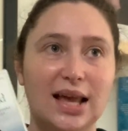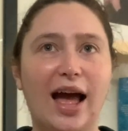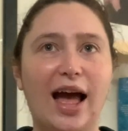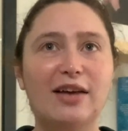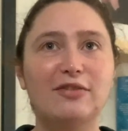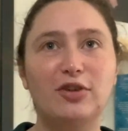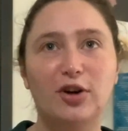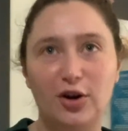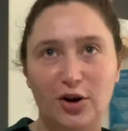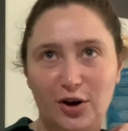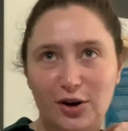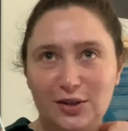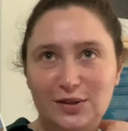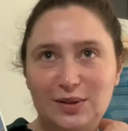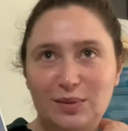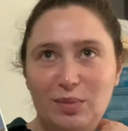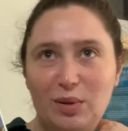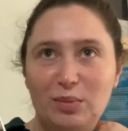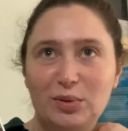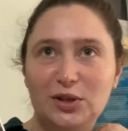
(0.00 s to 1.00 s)
I've heard
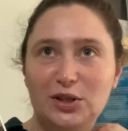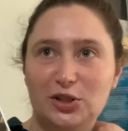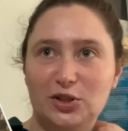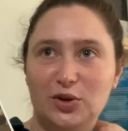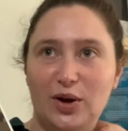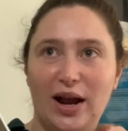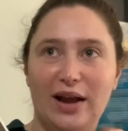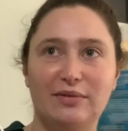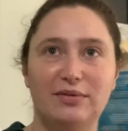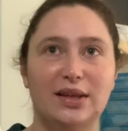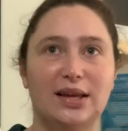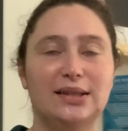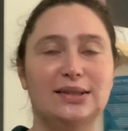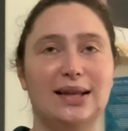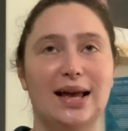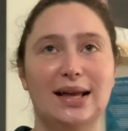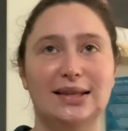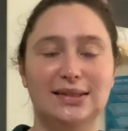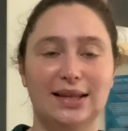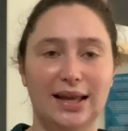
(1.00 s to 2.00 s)
some people describe this
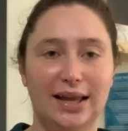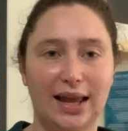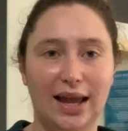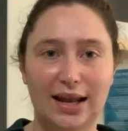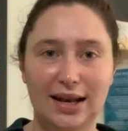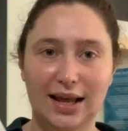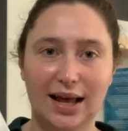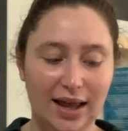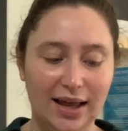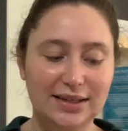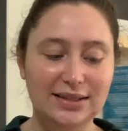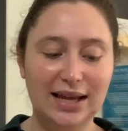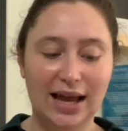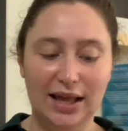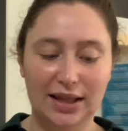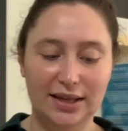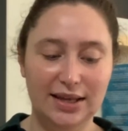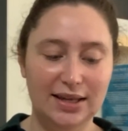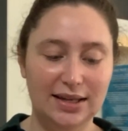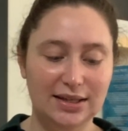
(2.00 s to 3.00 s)
as like an
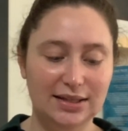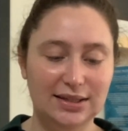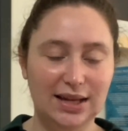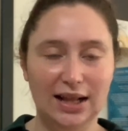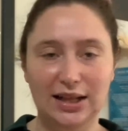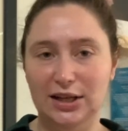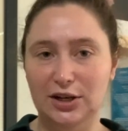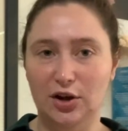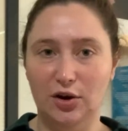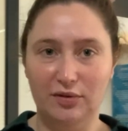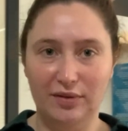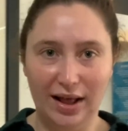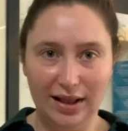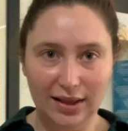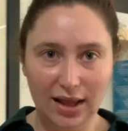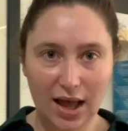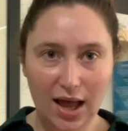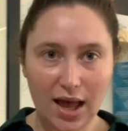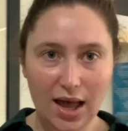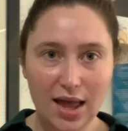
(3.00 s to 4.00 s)
Italian
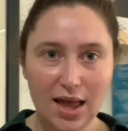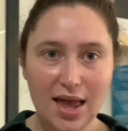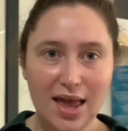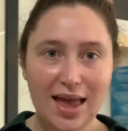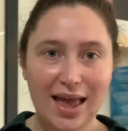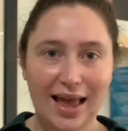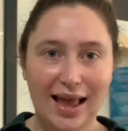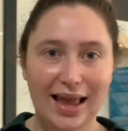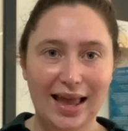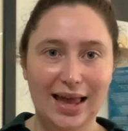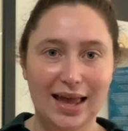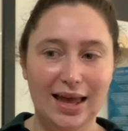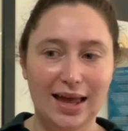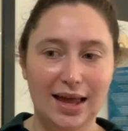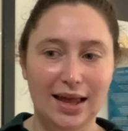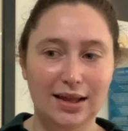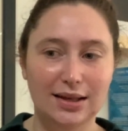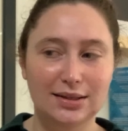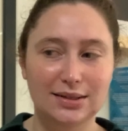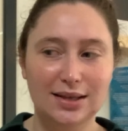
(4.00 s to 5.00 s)
telenovela,
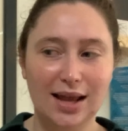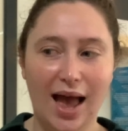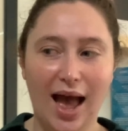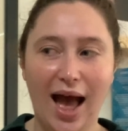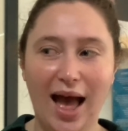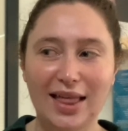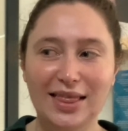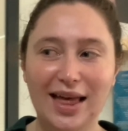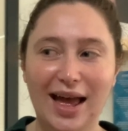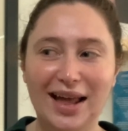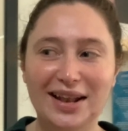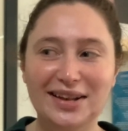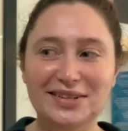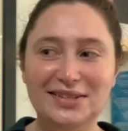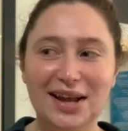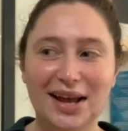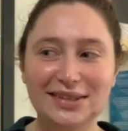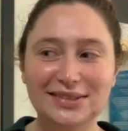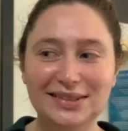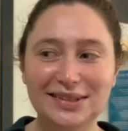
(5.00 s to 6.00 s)
and that
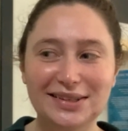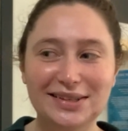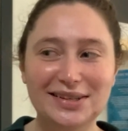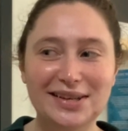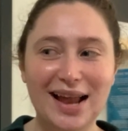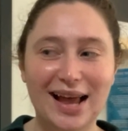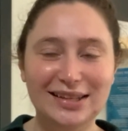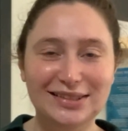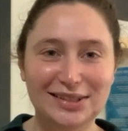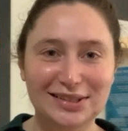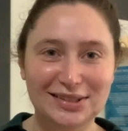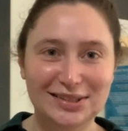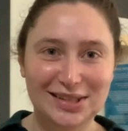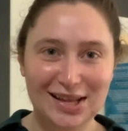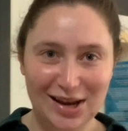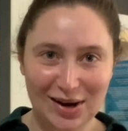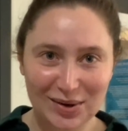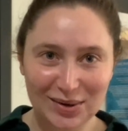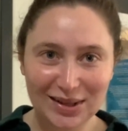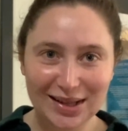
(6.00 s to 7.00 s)
doesn't
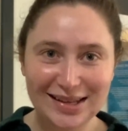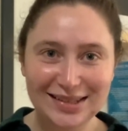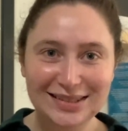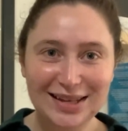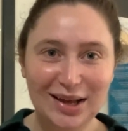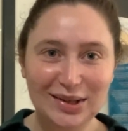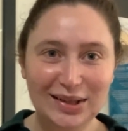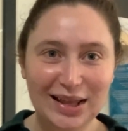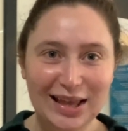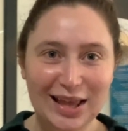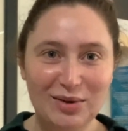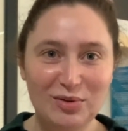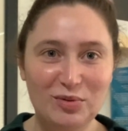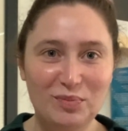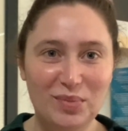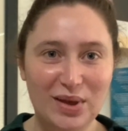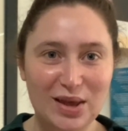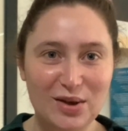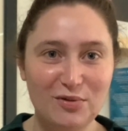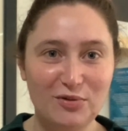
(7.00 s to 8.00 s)
necessarily sound like it would
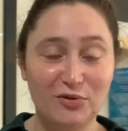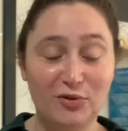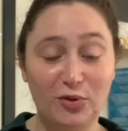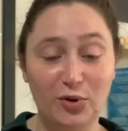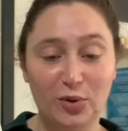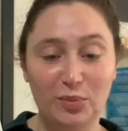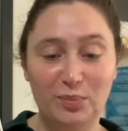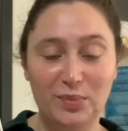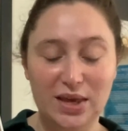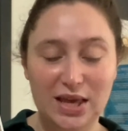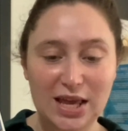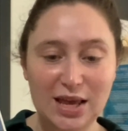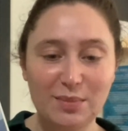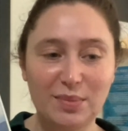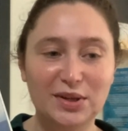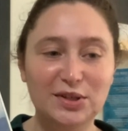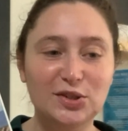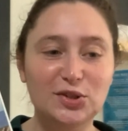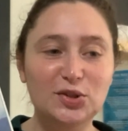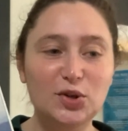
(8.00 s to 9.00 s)
be for me,
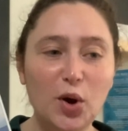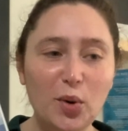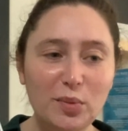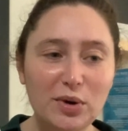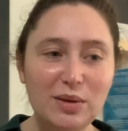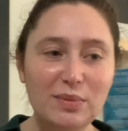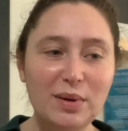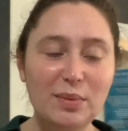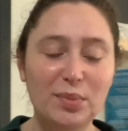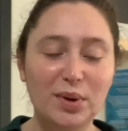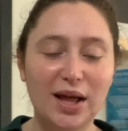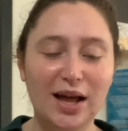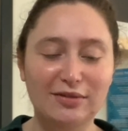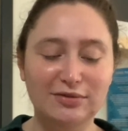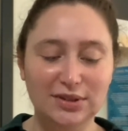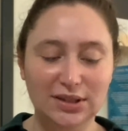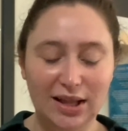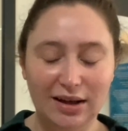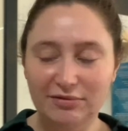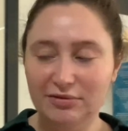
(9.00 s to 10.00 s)
but so many people have
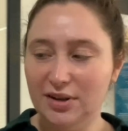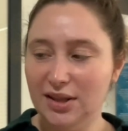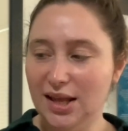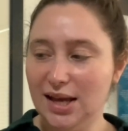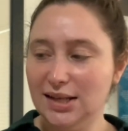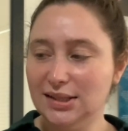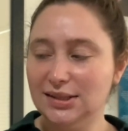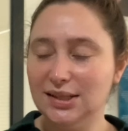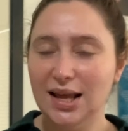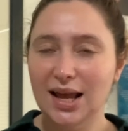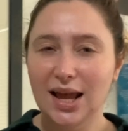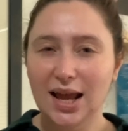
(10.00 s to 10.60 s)
loved this.